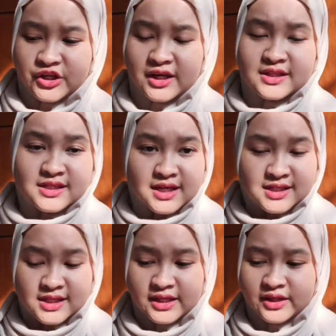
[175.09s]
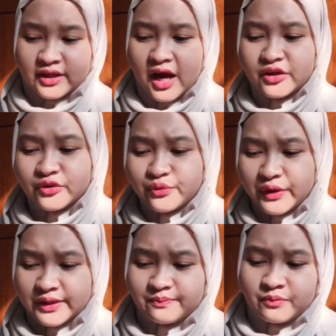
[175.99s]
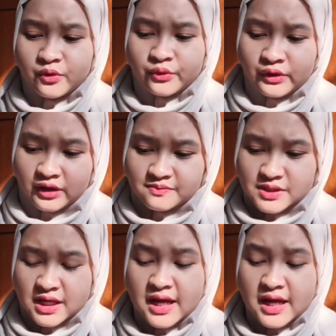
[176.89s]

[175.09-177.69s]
in 16 undergraduate programs